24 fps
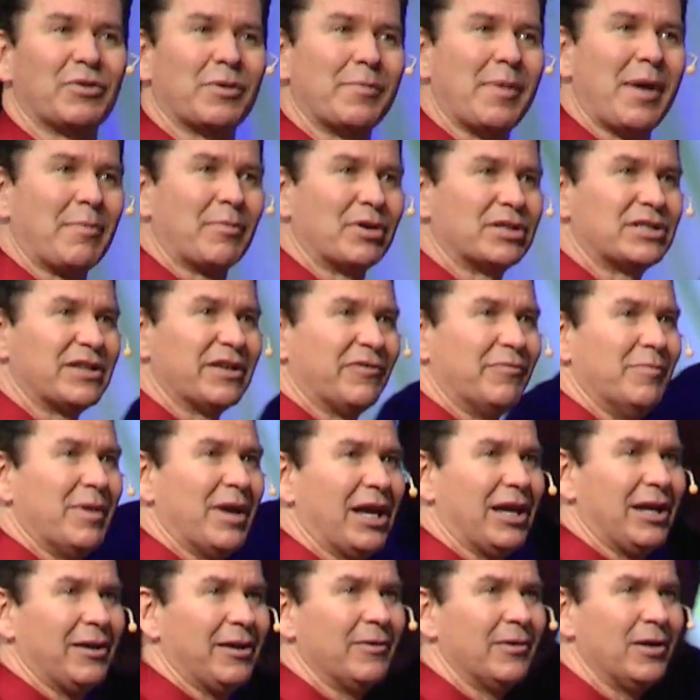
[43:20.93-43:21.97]
remembrance of
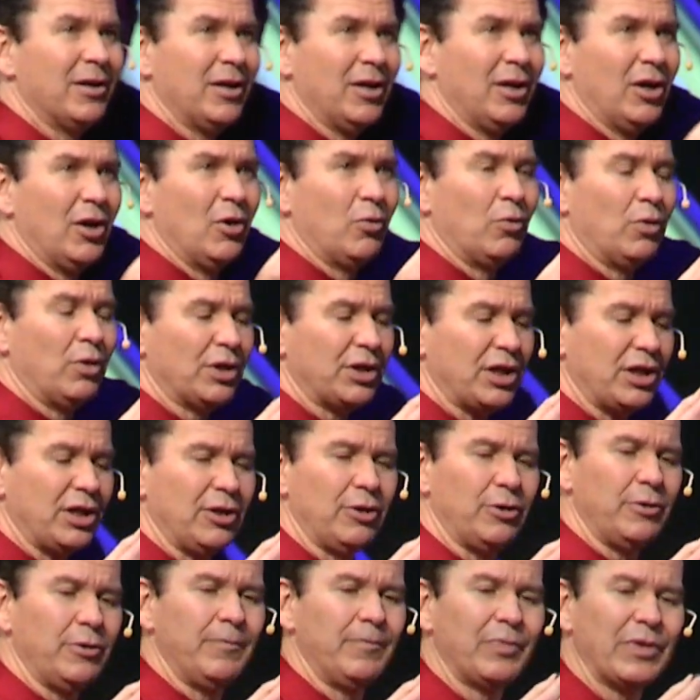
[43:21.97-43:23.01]
me will
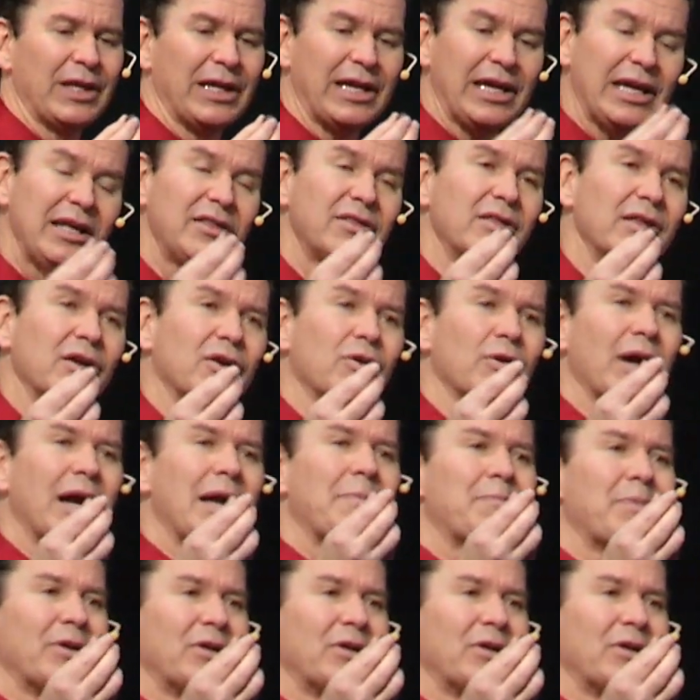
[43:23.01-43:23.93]
you eat the grape